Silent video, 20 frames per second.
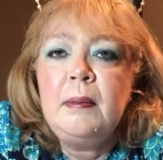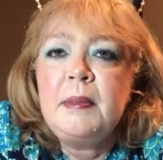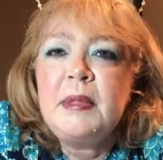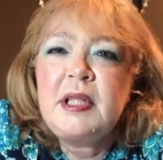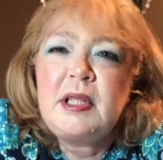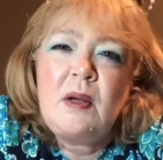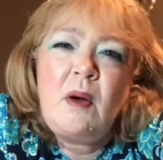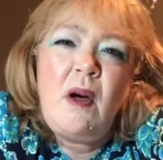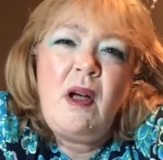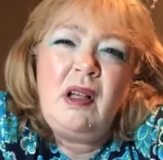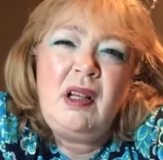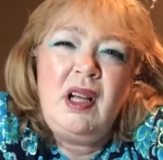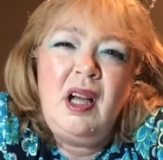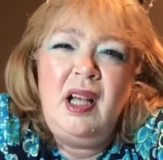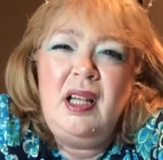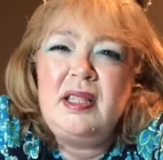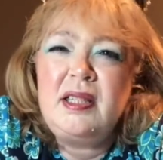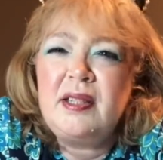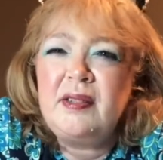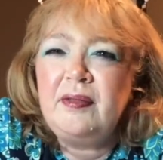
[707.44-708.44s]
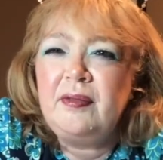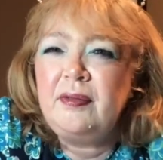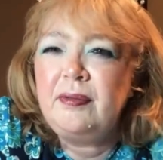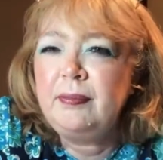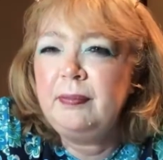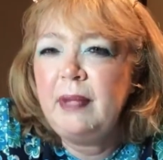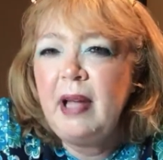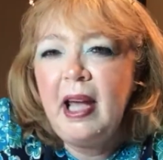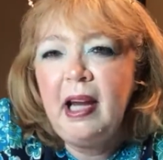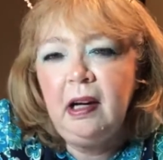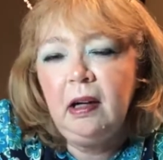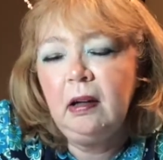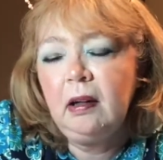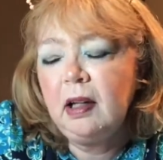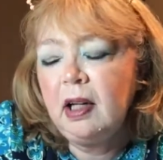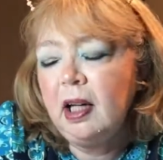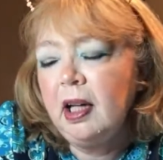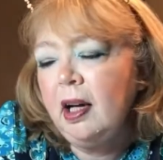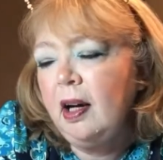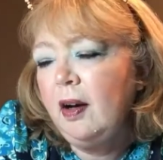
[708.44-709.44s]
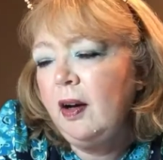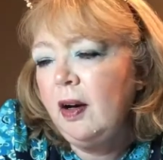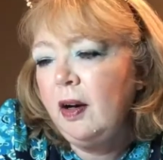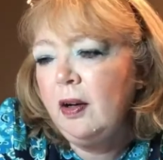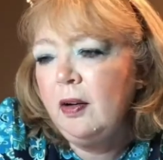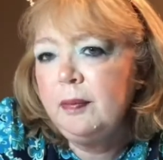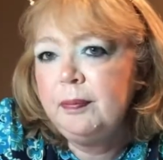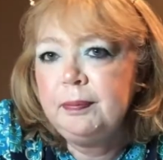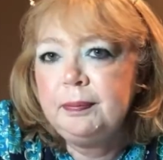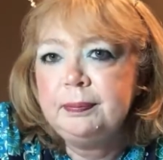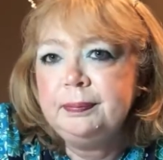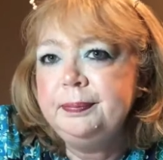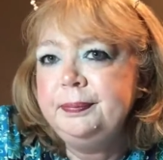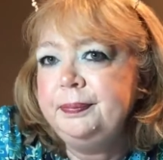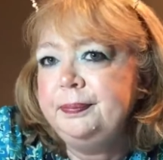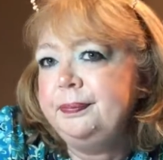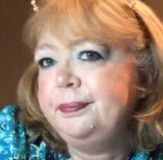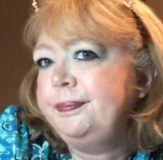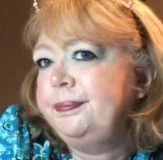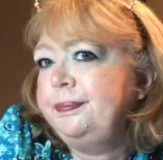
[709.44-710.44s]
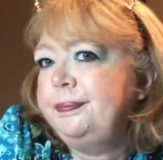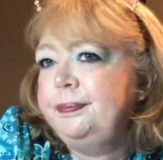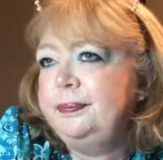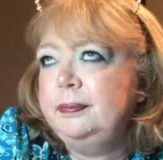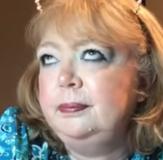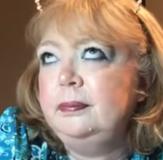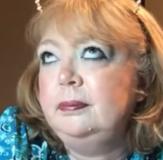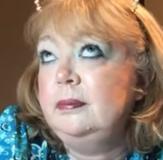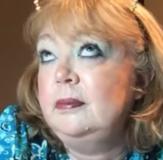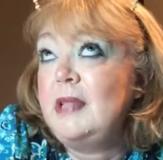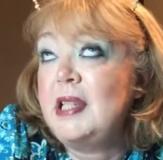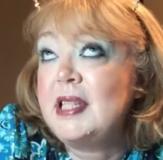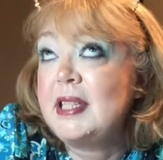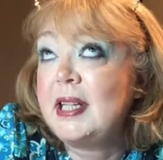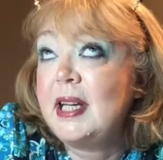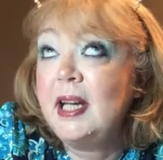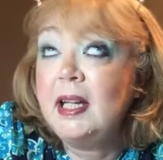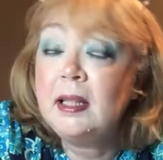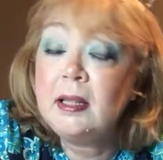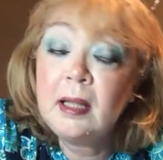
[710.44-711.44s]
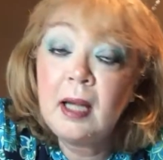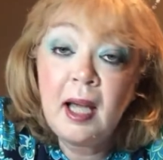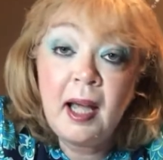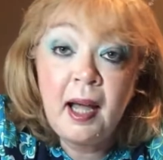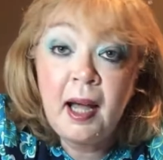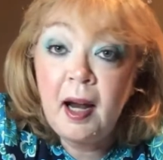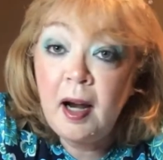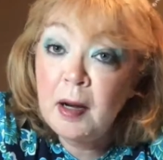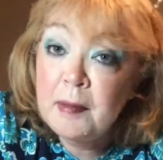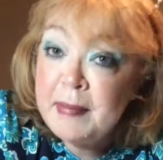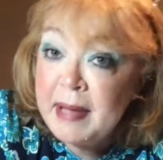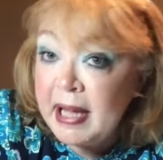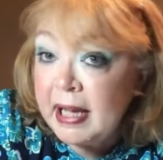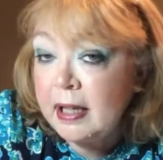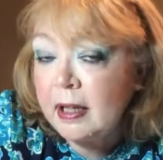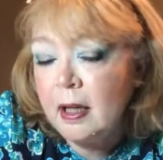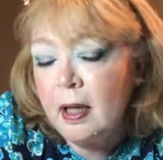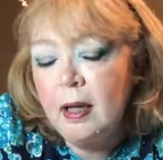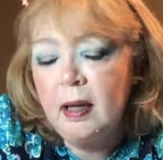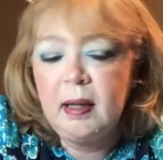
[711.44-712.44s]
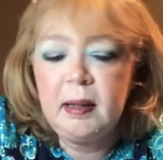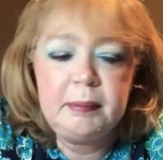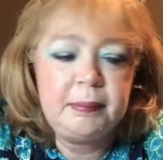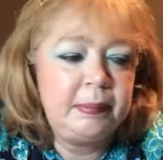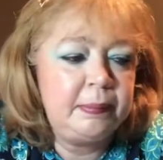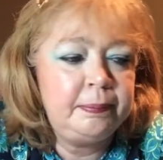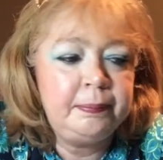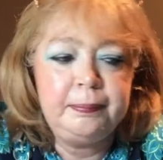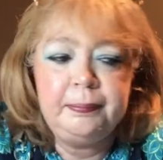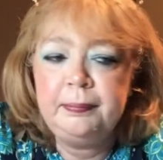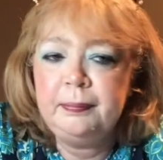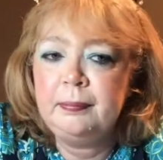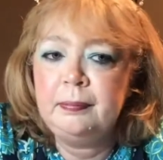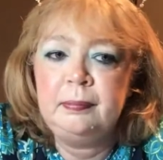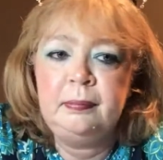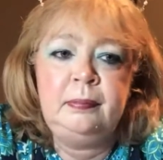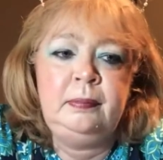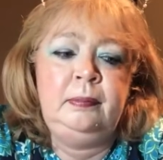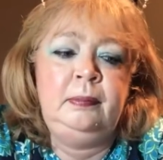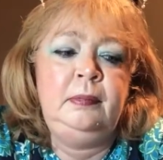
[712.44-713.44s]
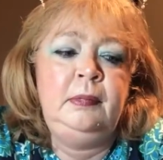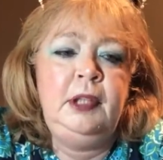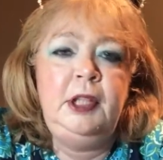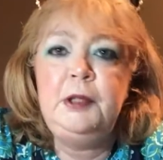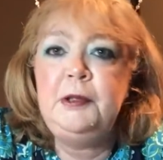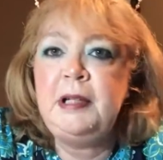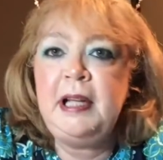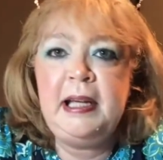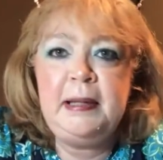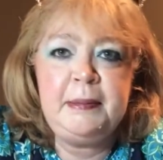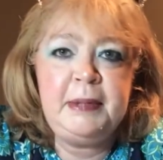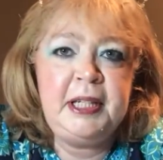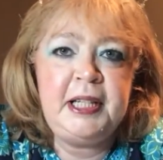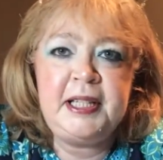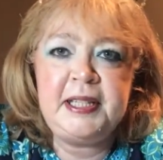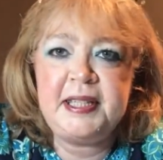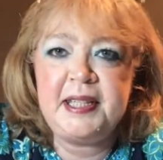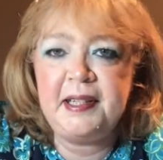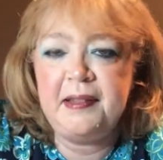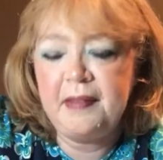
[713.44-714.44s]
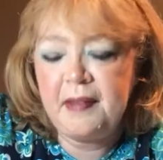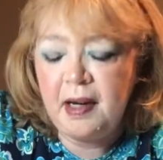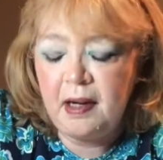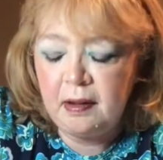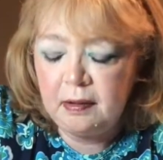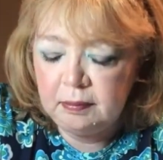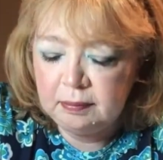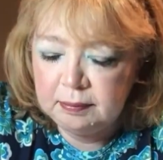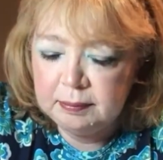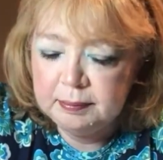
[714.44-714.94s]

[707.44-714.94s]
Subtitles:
So all kinds of hair care, skin care, makeup, you name it, it's in there.